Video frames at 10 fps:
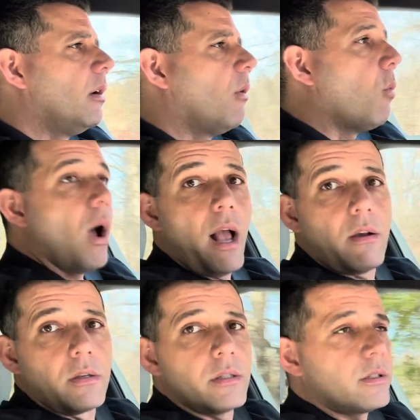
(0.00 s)

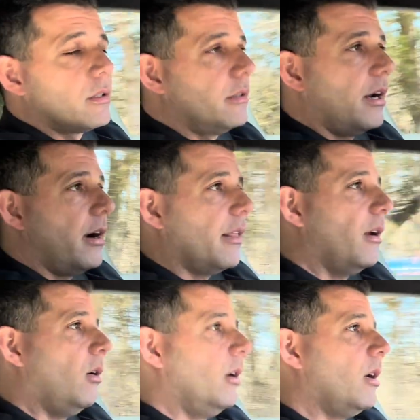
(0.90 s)
wagons that are the
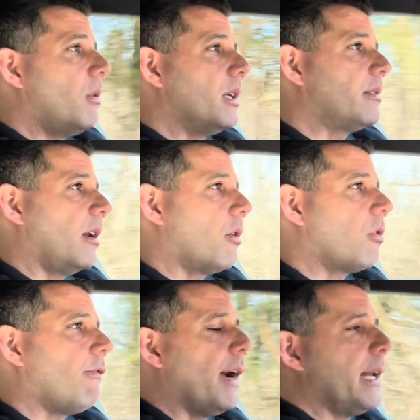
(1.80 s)
only ones that I
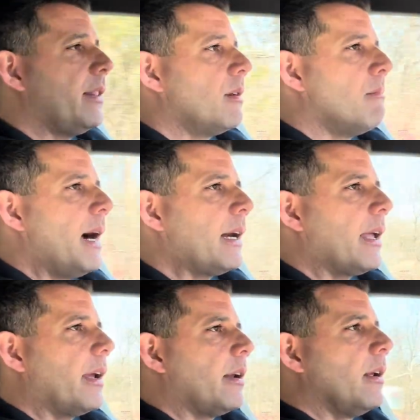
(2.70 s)
could find in the
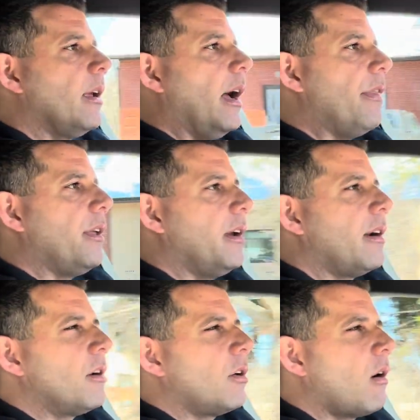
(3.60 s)
market, and they
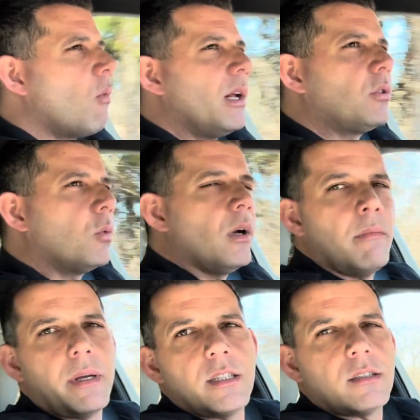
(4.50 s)
are not a
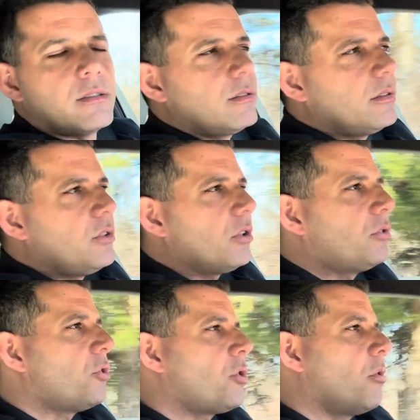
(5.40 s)
one-to-one, but it's
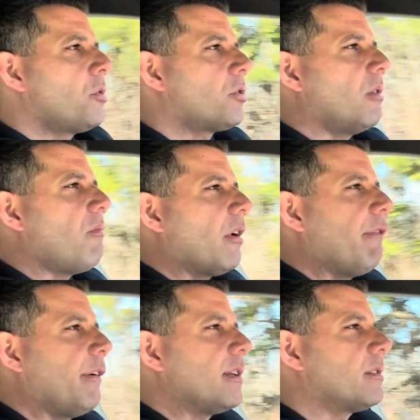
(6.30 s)
just to show you some
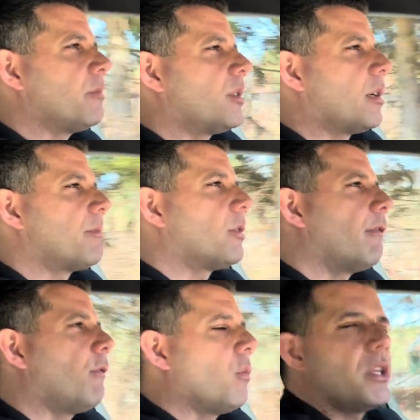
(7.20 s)
reference in terms
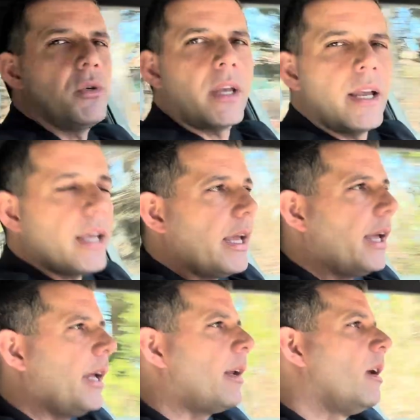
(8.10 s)
of what you can
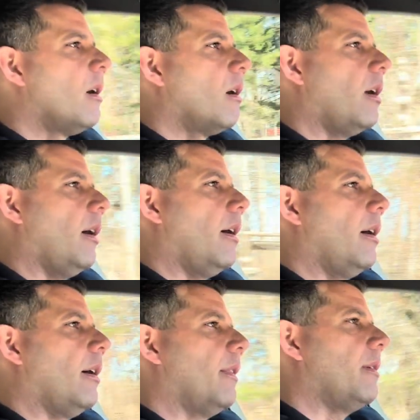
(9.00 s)
get,
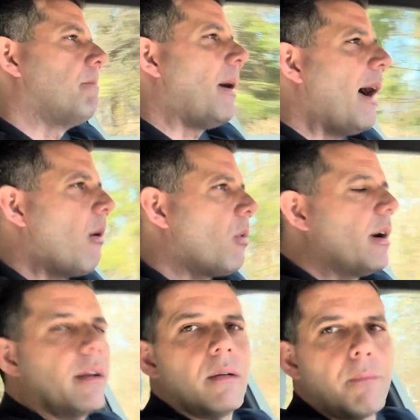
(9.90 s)
the
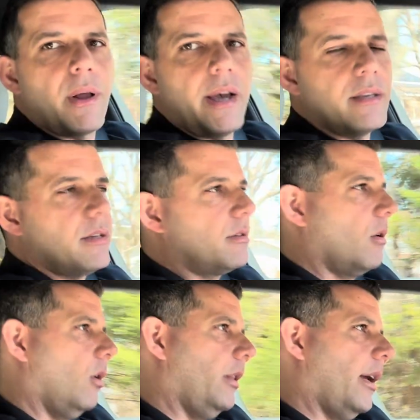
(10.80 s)
power, the prices,
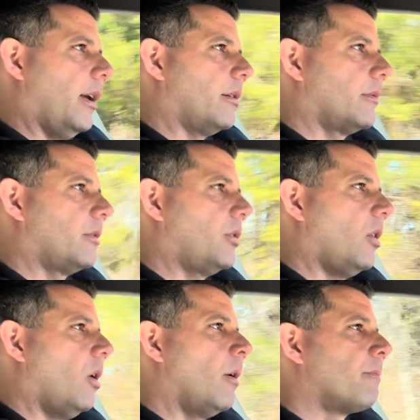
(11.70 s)
all that.
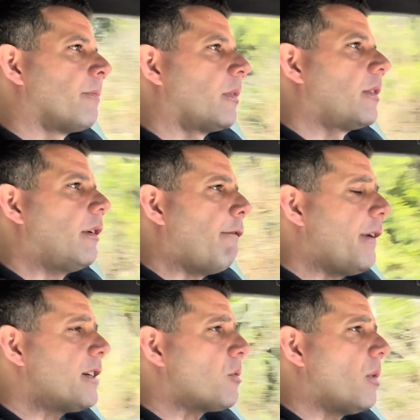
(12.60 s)
So the
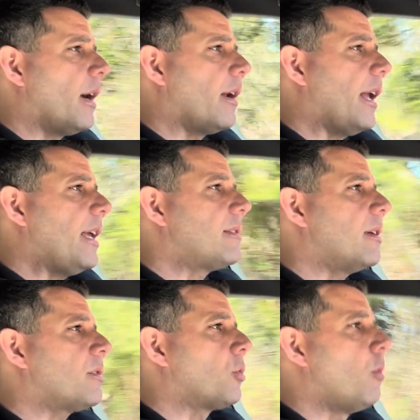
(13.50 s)
first one is
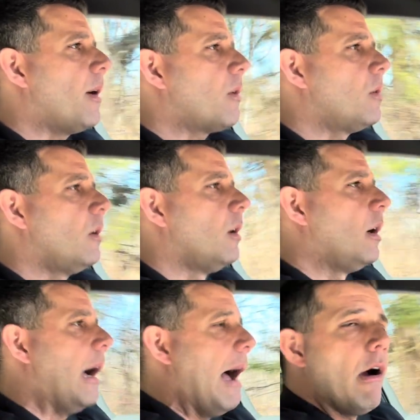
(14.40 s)
a Subaru
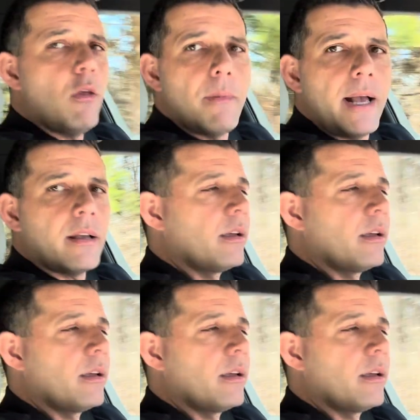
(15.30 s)
Outback,